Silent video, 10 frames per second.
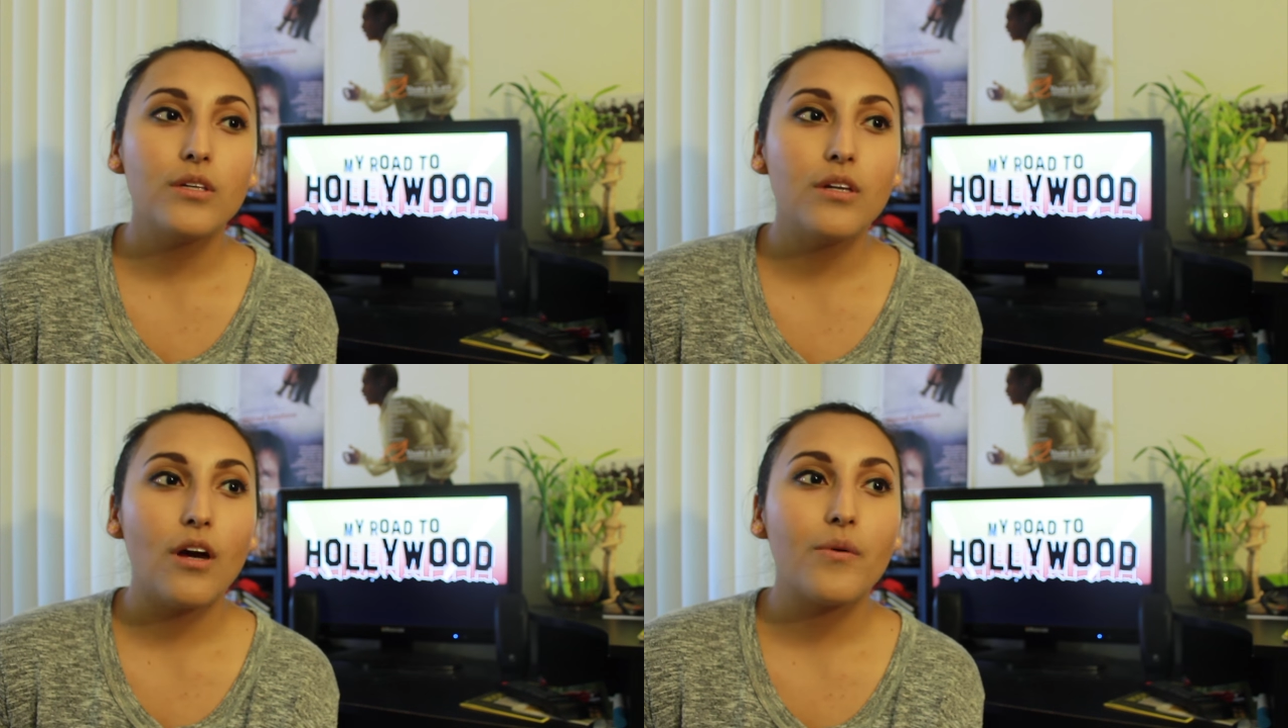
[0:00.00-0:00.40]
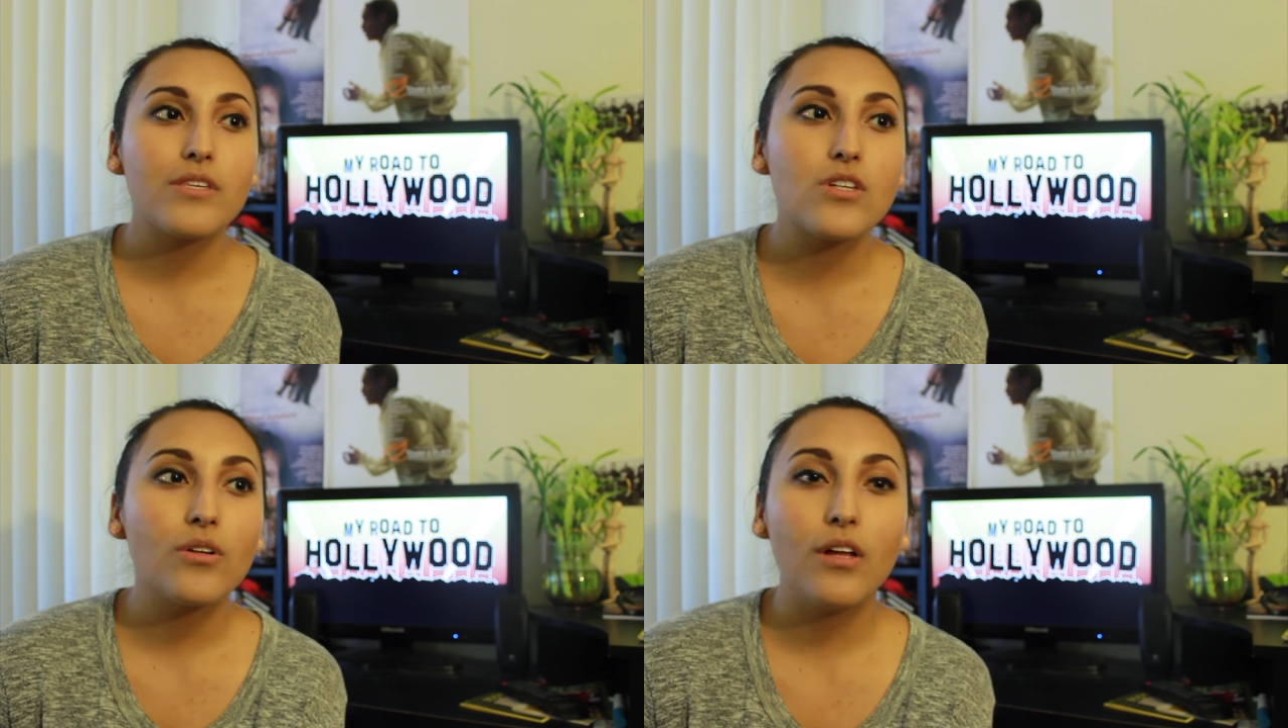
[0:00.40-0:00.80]
you know,
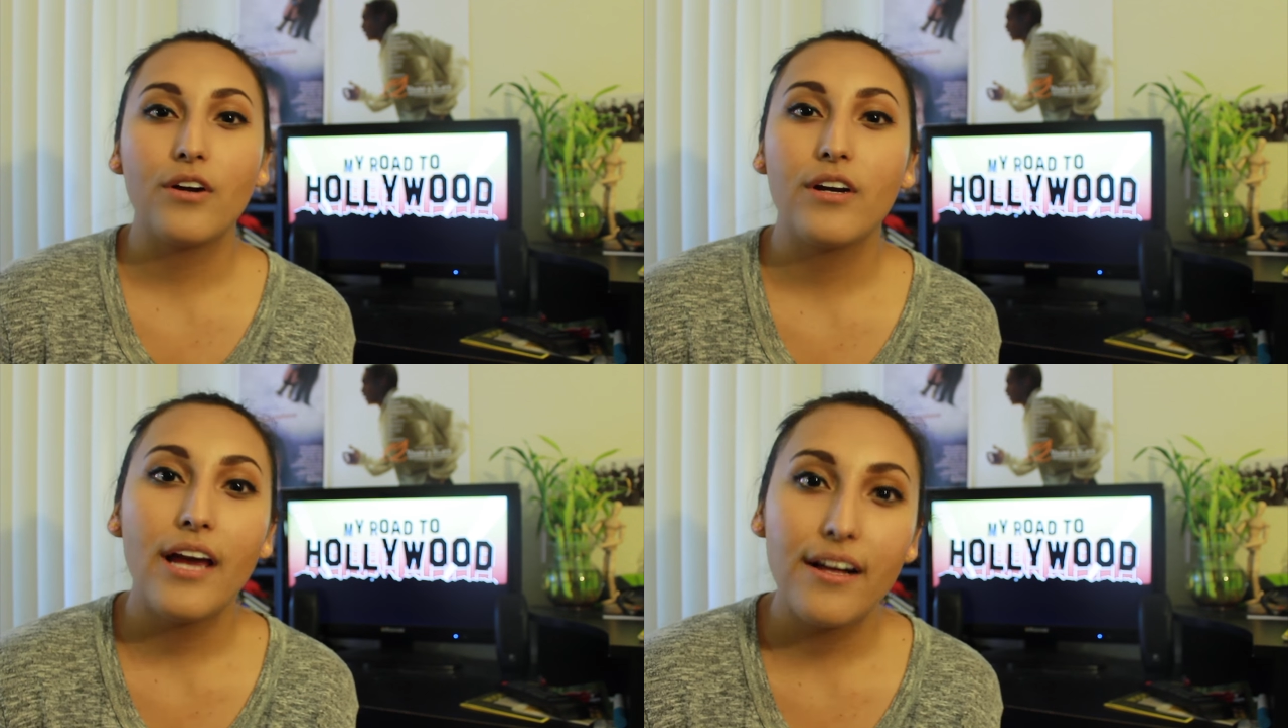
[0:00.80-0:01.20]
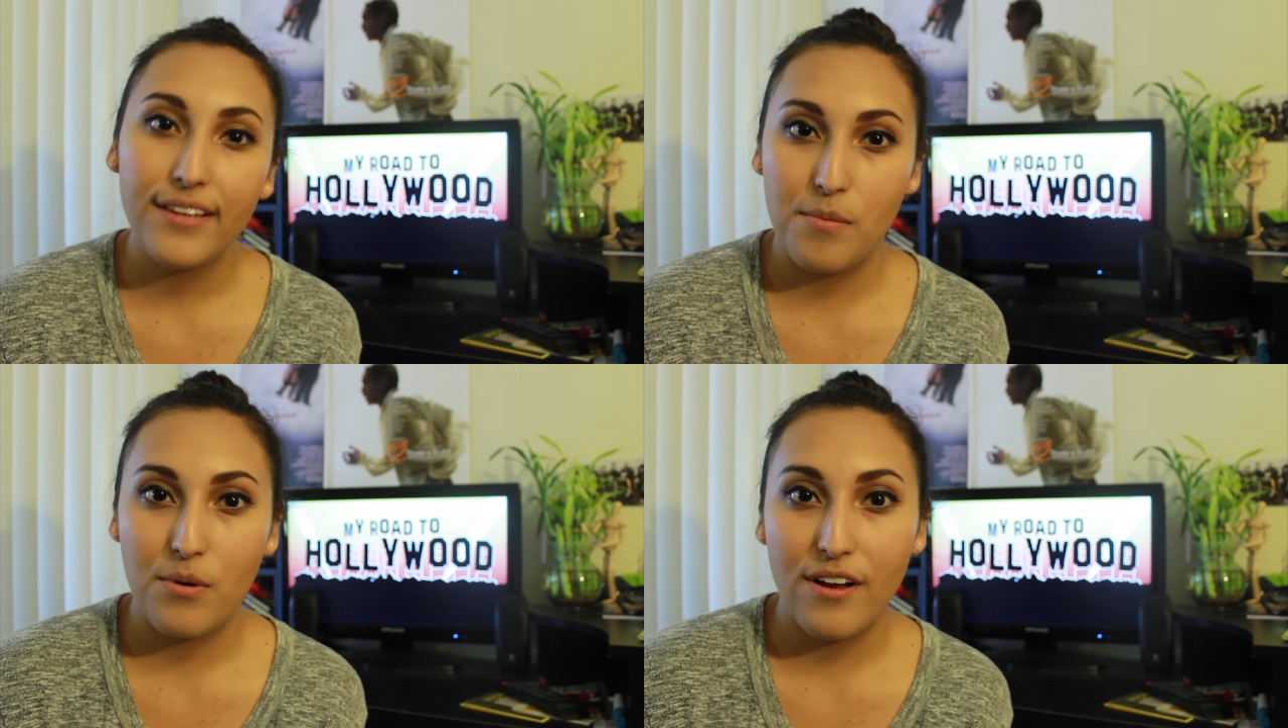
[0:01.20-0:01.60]
it's no longer an L
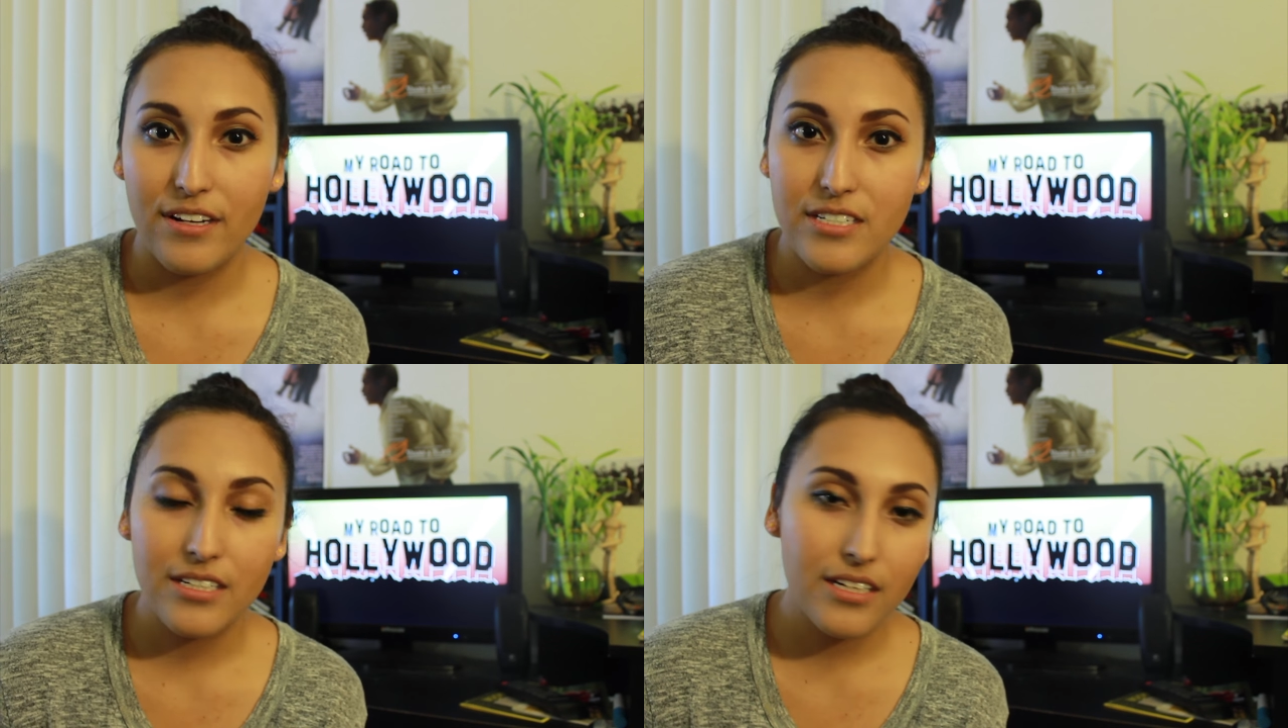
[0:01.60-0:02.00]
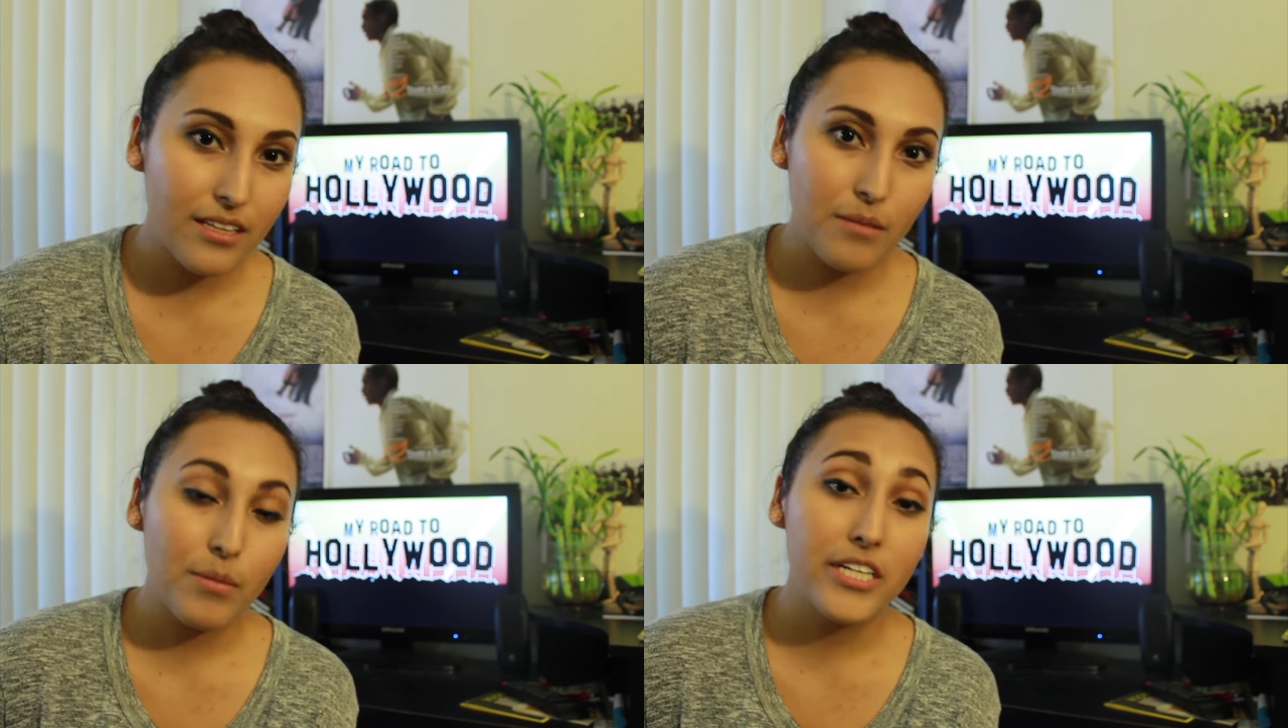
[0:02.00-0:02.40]
A production
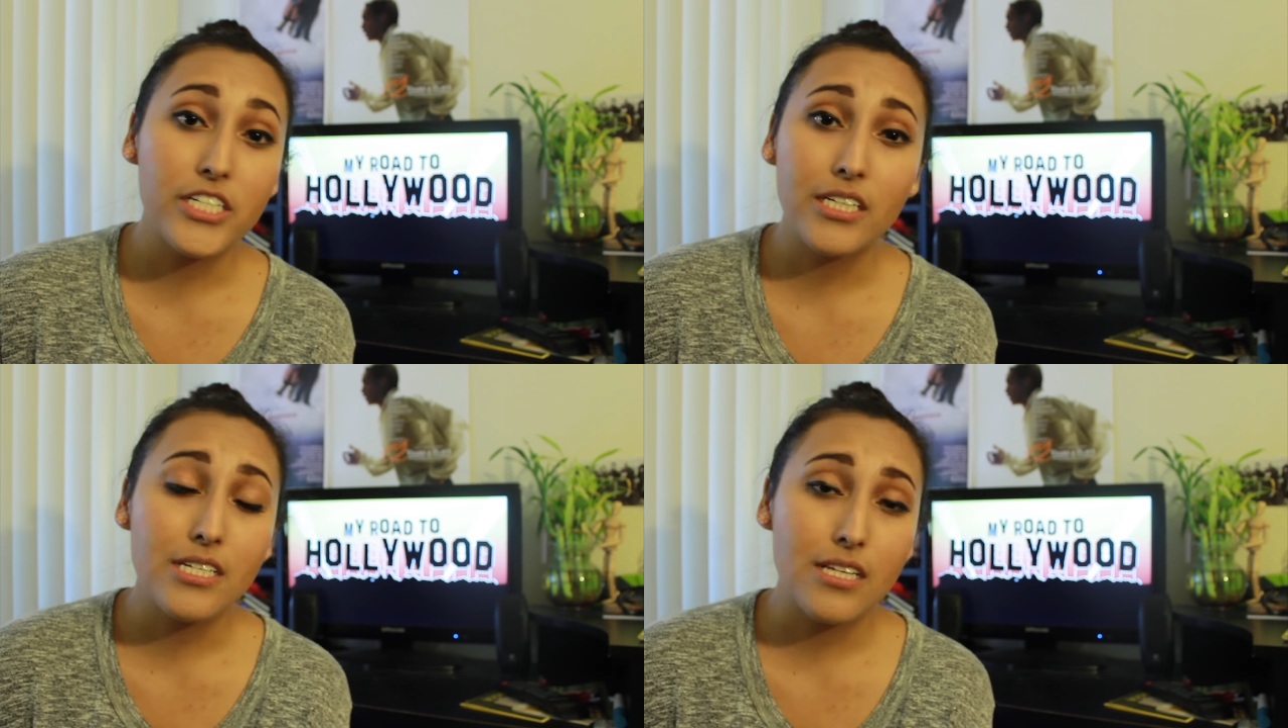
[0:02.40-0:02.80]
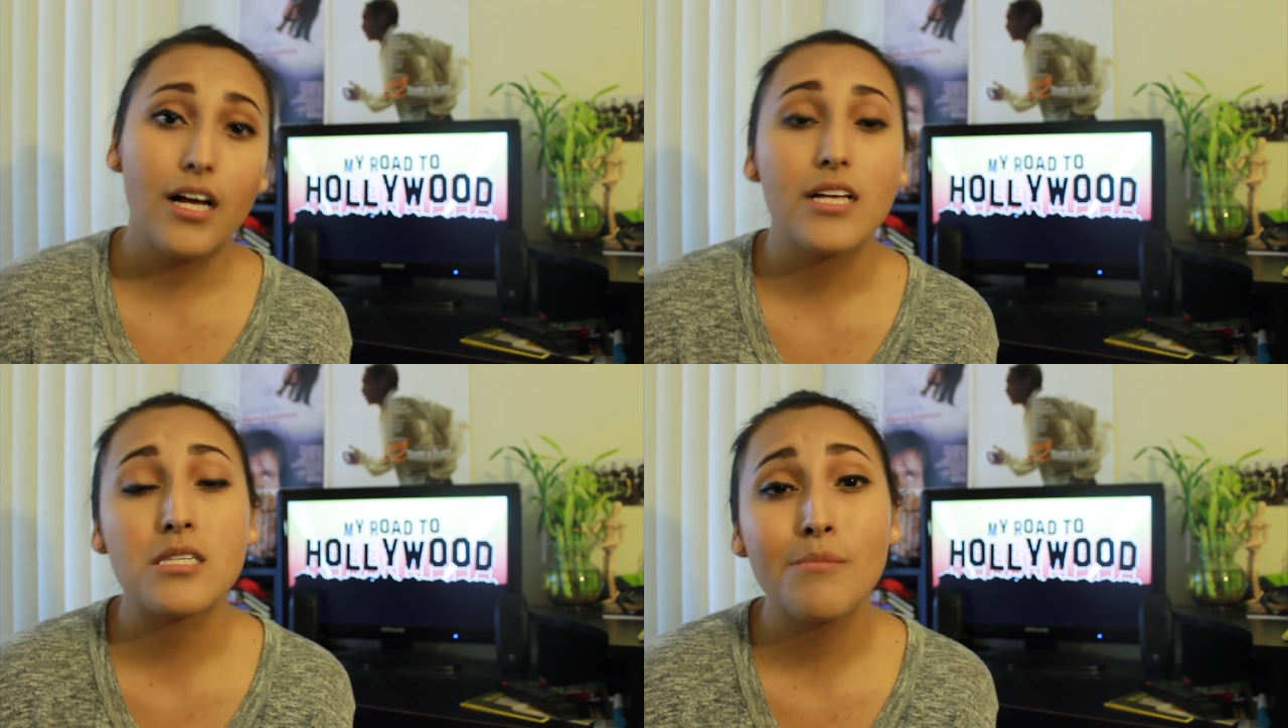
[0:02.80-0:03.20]
and the budget is a
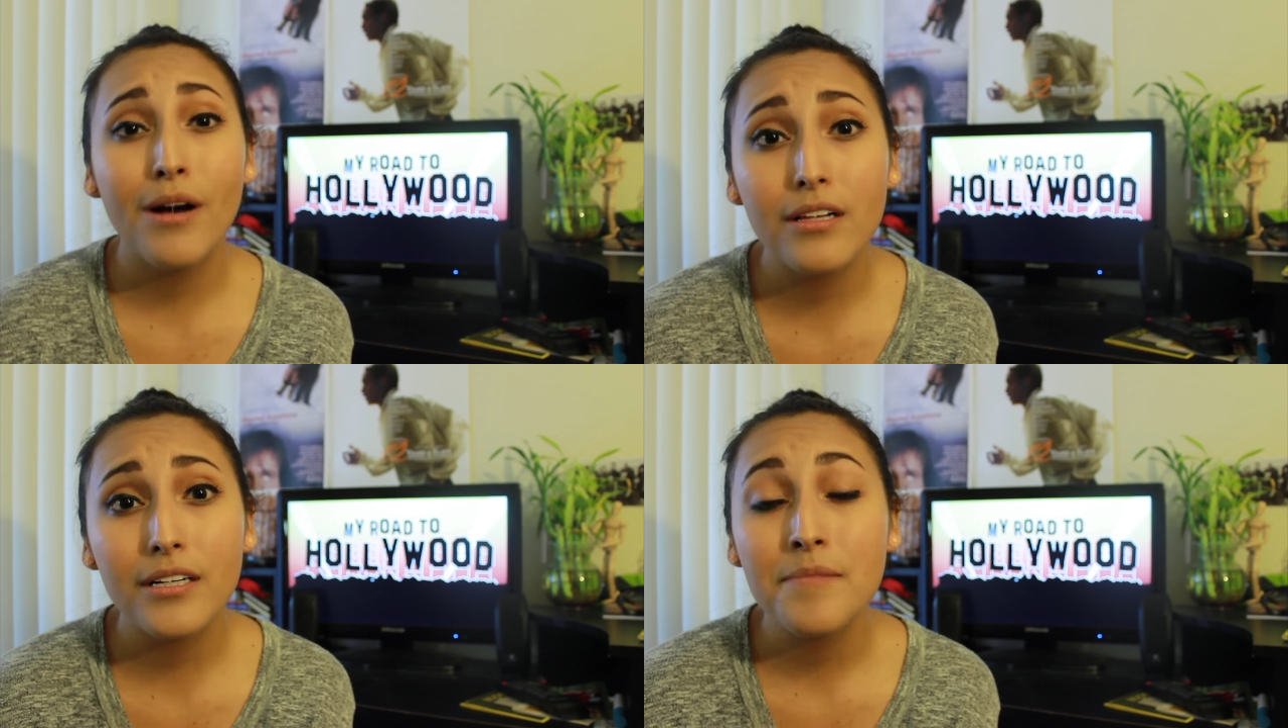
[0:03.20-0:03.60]
lot smaller,